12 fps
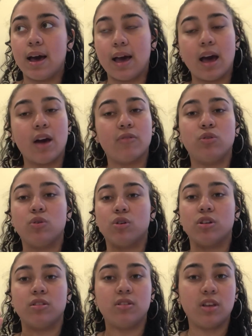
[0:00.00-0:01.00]
I have to
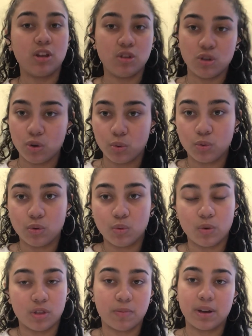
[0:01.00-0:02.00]
continue
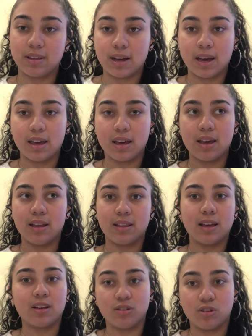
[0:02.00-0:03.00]
with my diet.
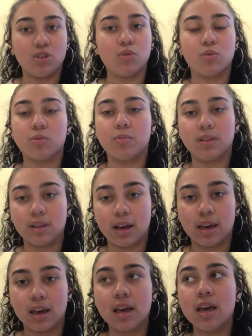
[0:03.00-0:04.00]
And I continue with my
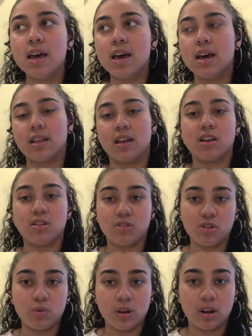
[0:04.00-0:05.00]
diet and I
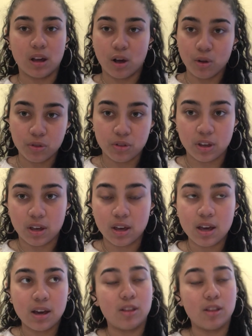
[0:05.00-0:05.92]
continue eating healthy.